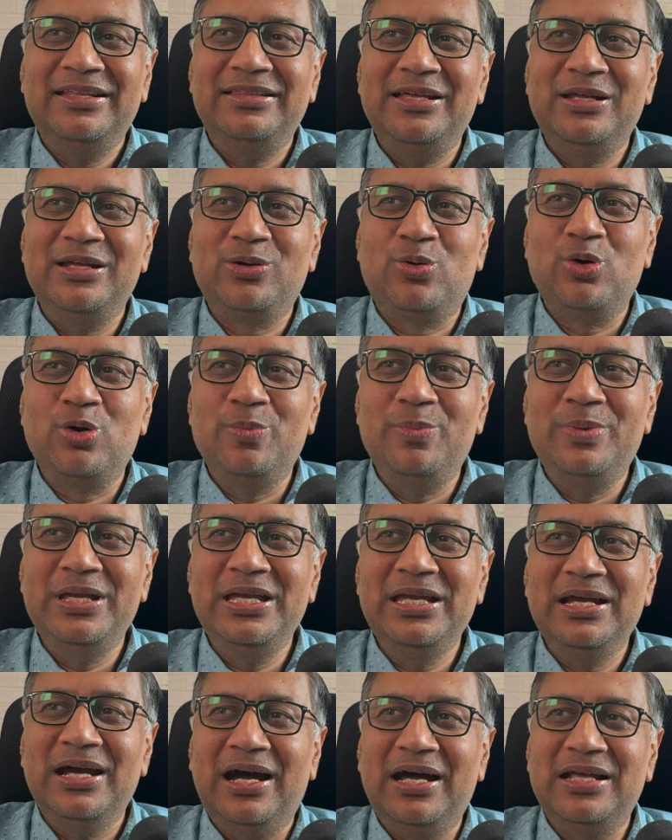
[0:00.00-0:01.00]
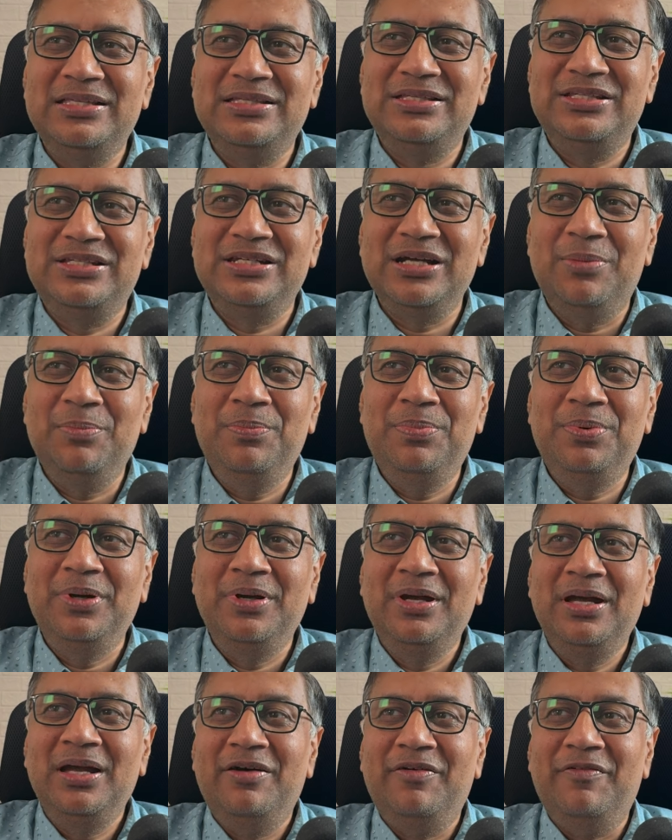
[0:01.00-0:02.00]
There could be a jump,
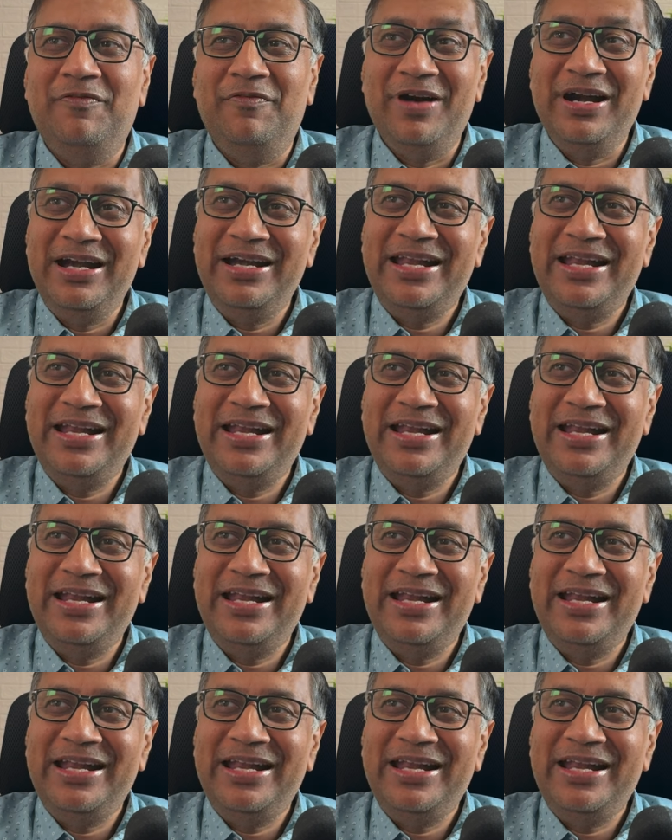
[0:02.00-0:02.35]
one